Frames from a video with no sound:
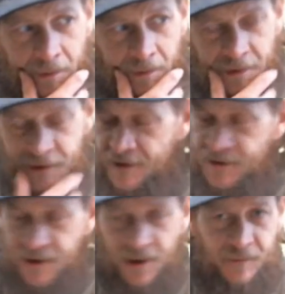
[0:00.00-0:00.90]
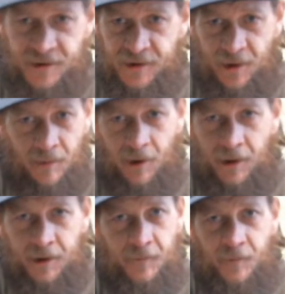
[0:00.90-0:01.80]
it was the safest job
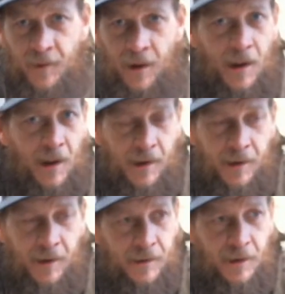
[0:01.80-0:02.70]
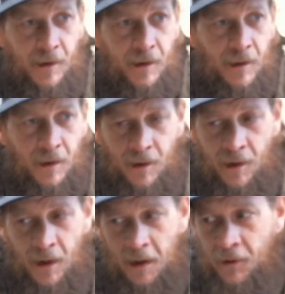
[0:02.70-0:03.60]
I could find.
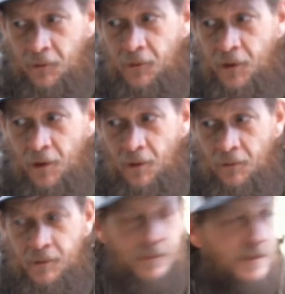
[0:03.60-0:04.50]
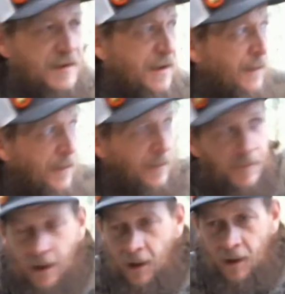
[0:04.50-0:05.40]
I don't know. It was either
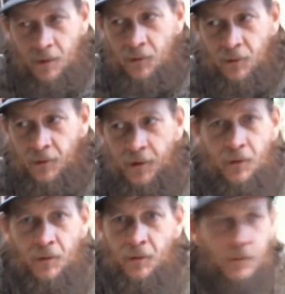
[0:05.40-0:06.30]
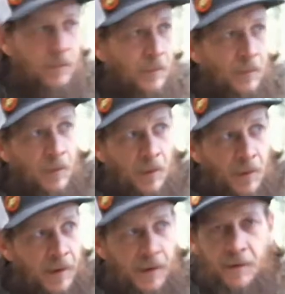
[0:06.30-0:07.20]
that or go
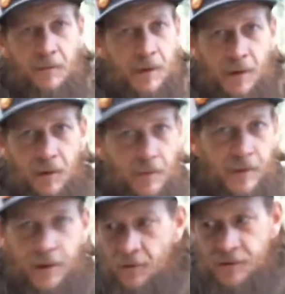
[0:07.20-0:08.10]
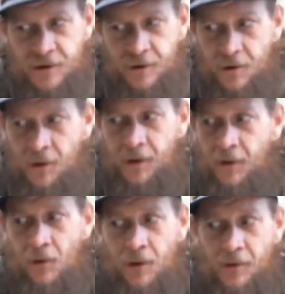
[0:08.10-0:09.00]
work in the middle of the ocean on
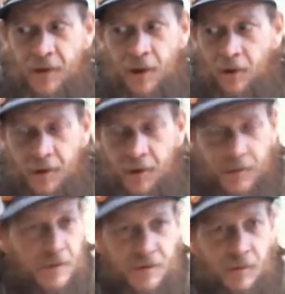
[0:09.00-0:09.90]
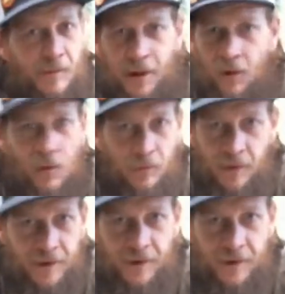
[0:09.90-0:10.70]
an oil derrick. Those were my only